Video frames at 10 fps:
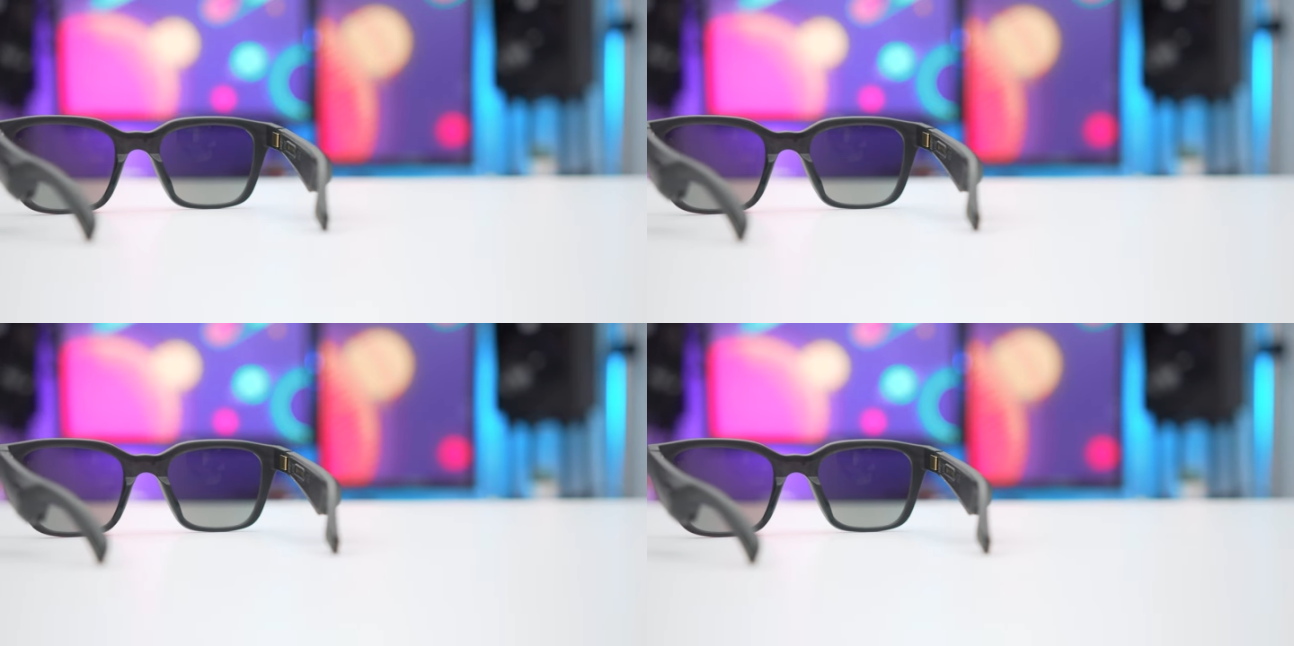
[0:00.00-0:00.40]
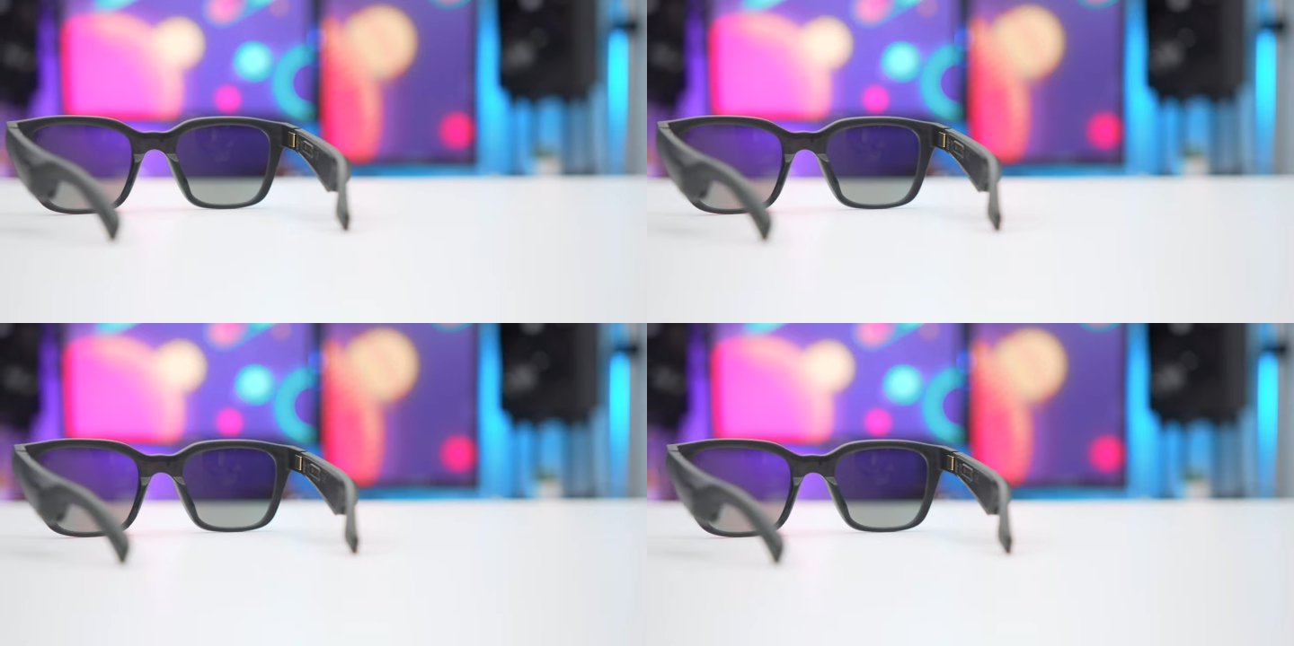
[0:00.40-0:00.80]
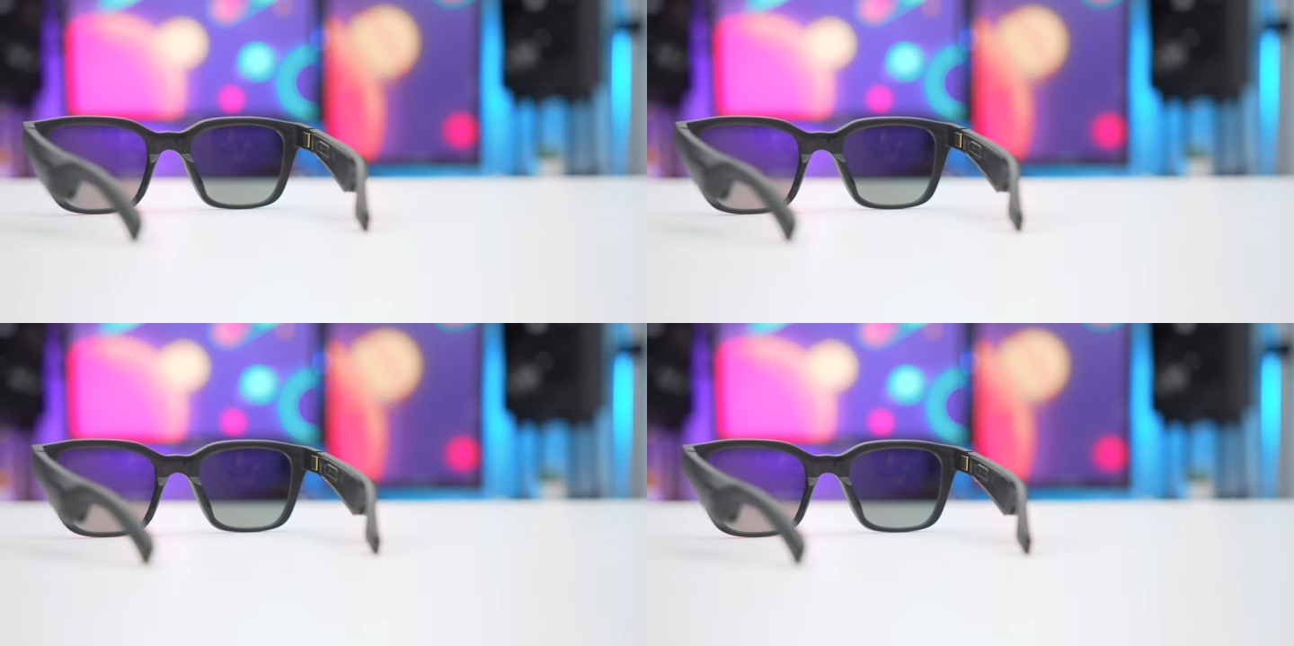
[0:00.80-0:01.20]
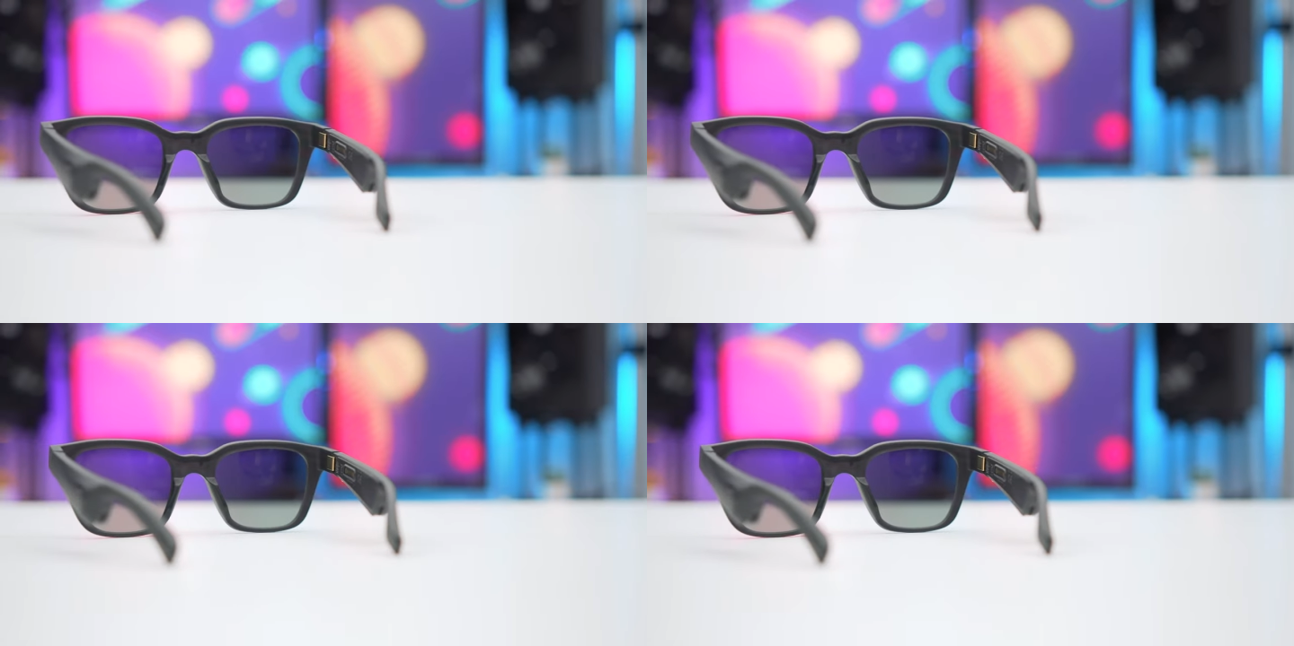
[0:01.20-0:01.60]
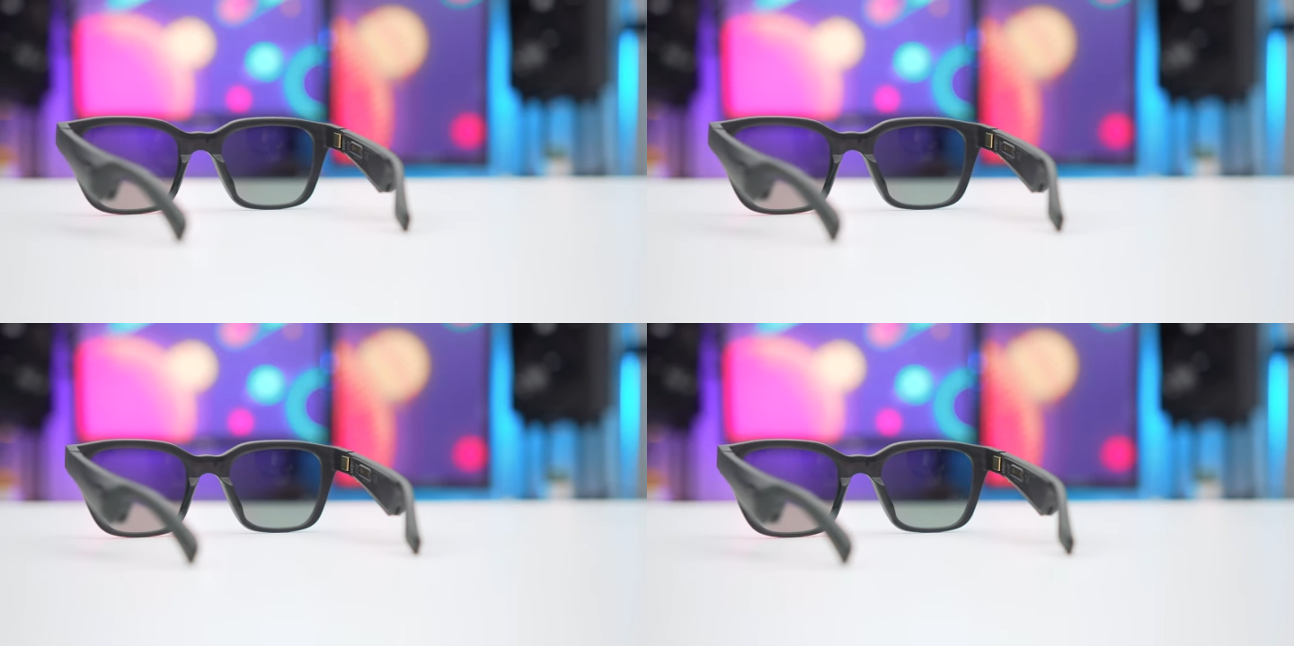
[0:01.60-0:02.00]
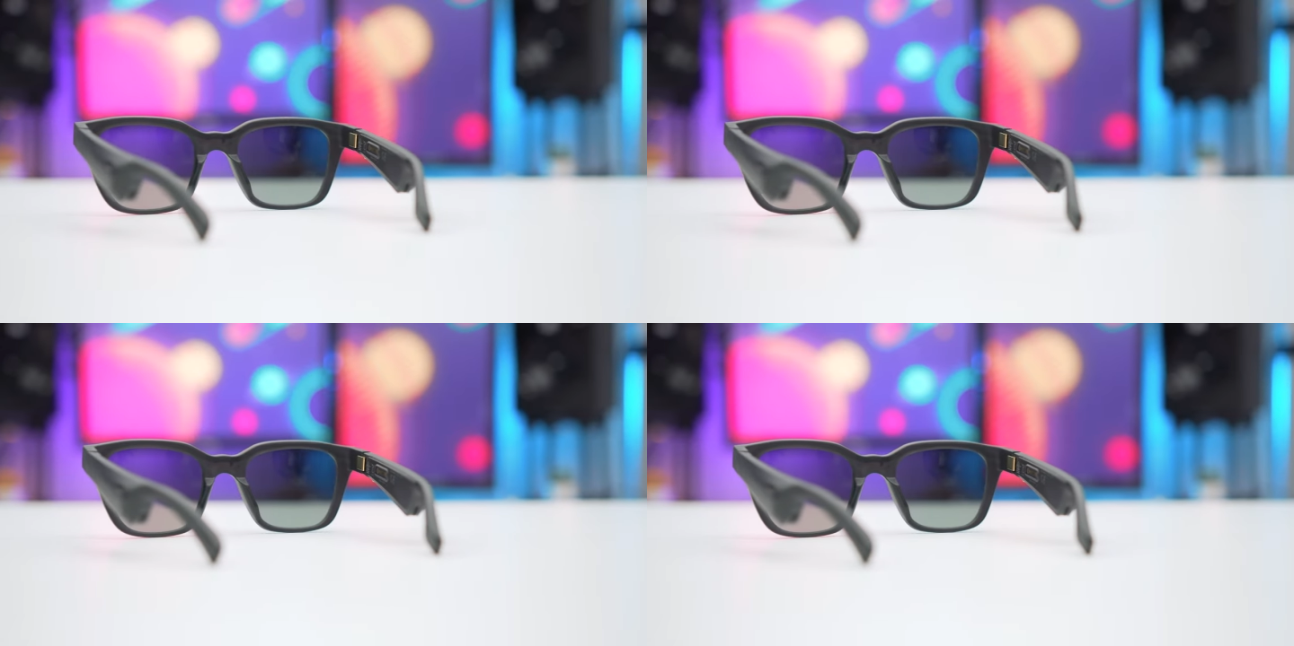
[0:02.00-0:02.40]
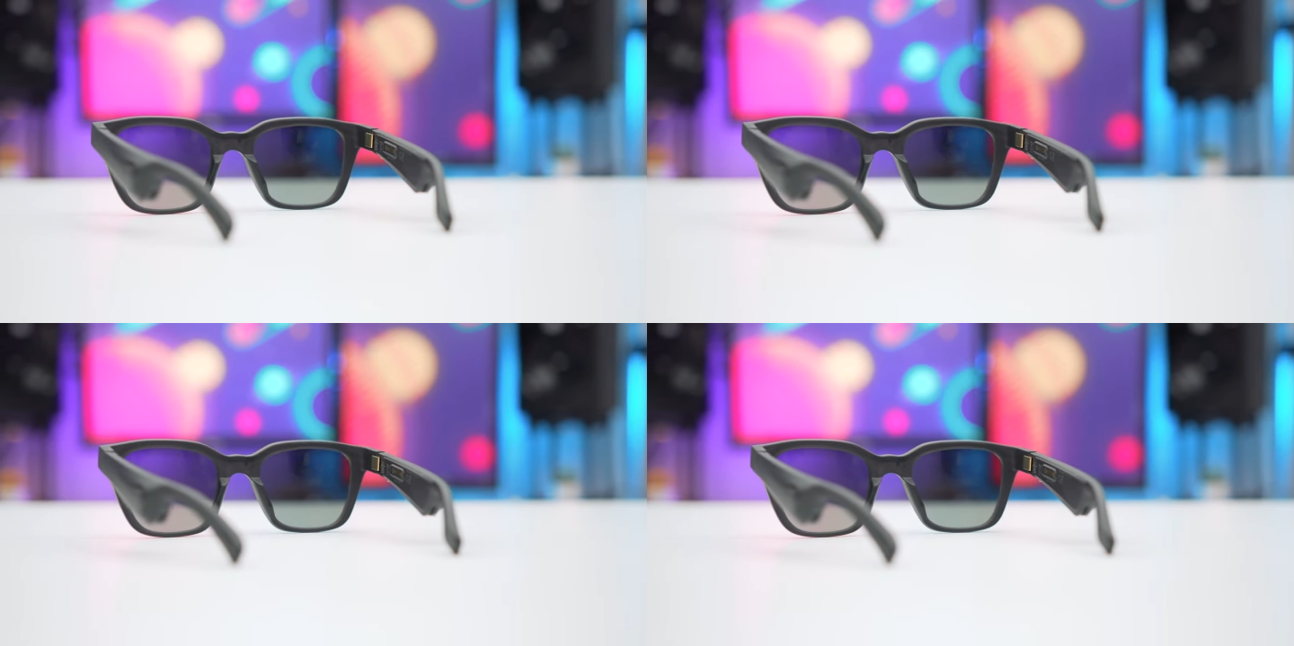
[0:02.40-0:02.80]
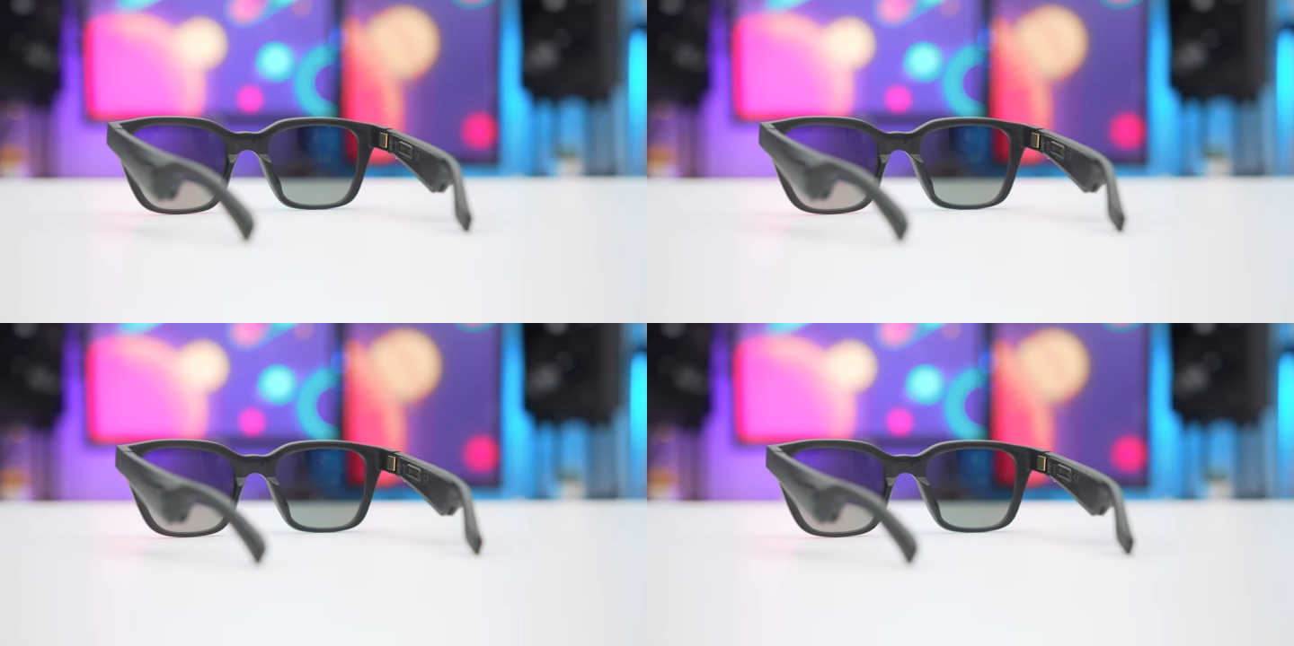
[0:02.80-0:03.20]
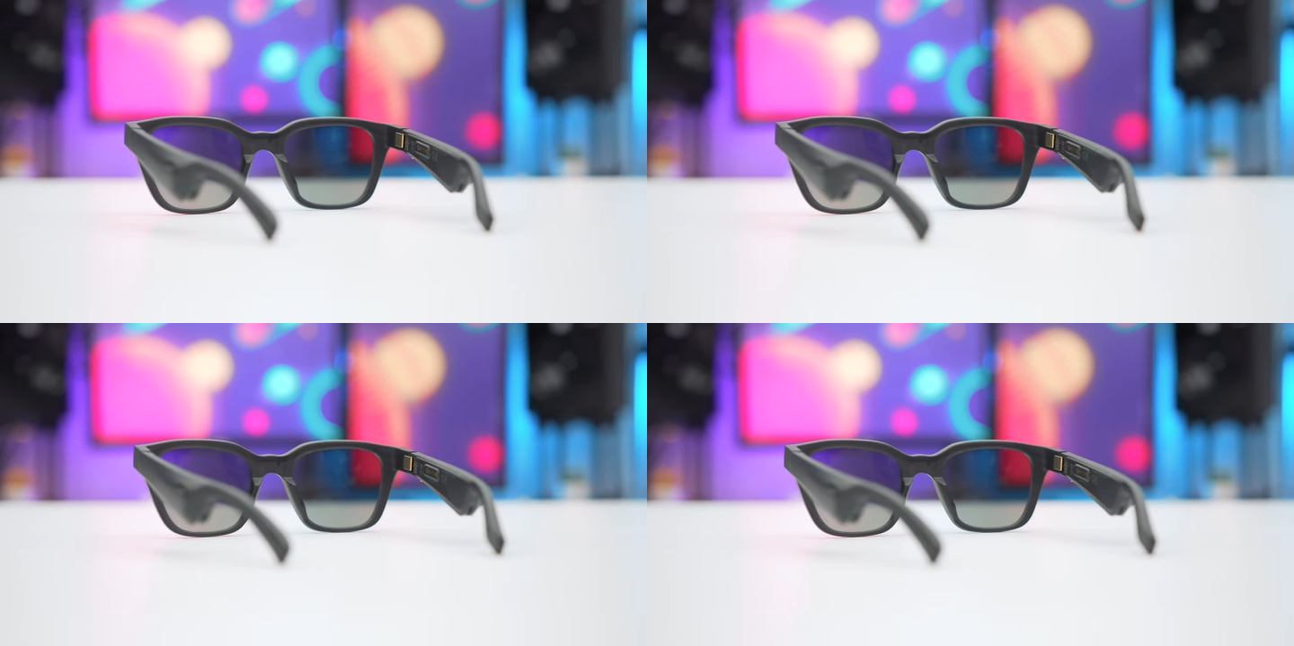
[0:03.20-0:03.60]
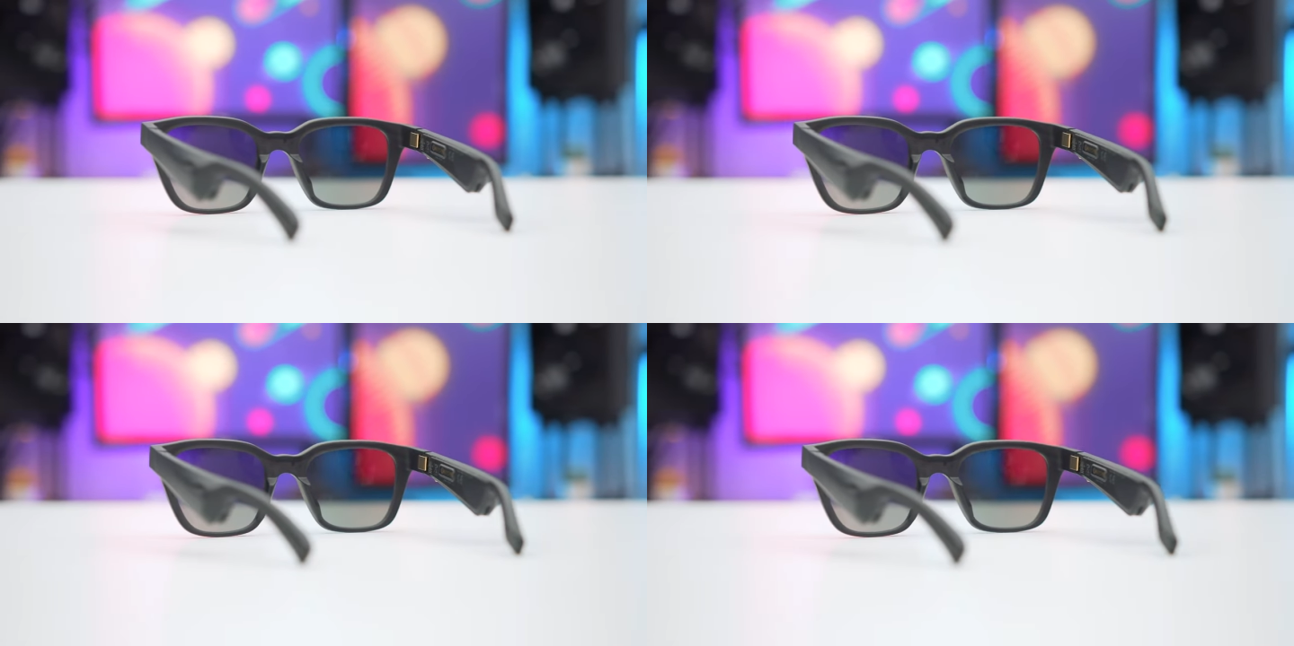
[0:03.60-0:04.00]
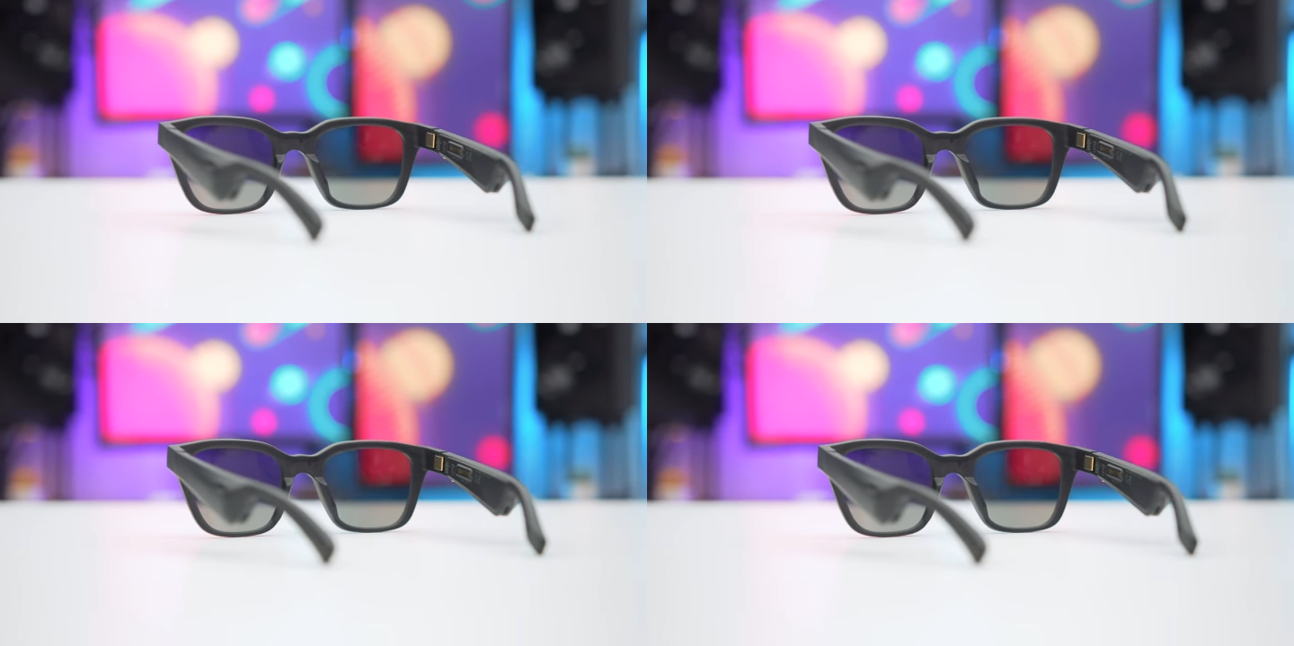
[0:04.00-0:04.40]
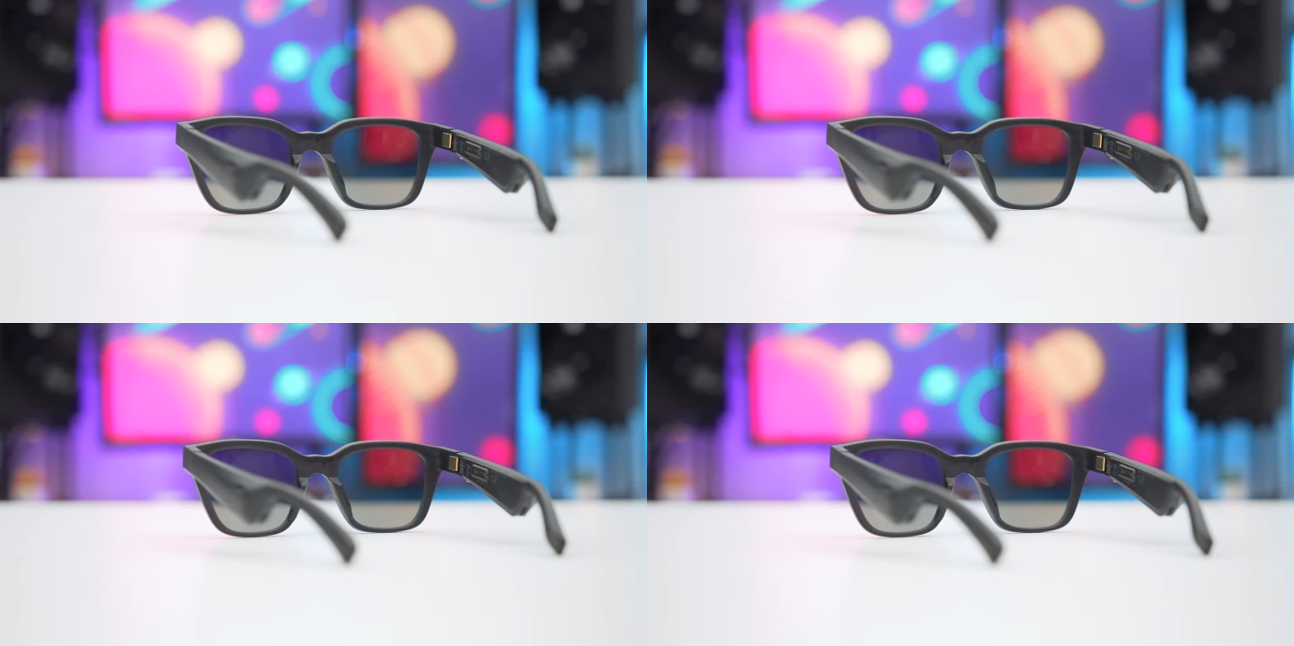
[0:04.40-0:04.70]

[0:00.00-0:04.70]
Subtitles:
[unreadable: no face in view]